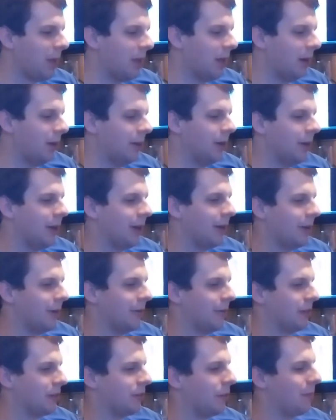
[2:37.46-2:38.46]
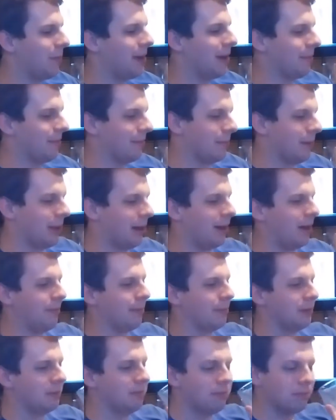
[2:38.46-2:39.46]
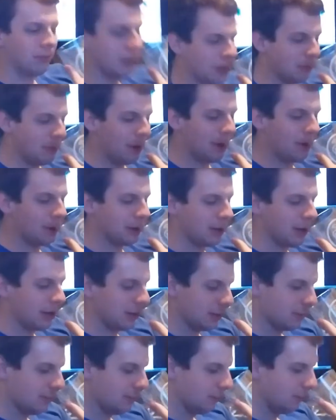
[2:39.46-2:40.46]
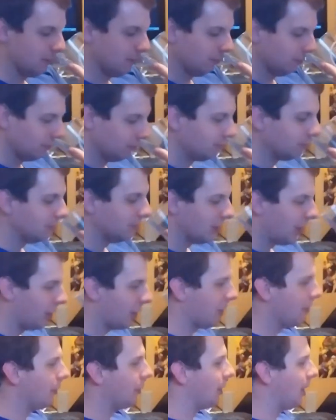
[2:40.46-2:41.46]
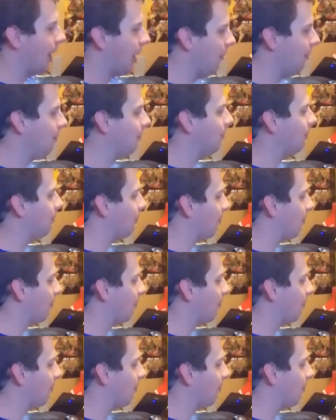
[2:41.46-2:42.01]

I don't know, I don't know if it's for me, but um, the smell is nice. I'll give it that.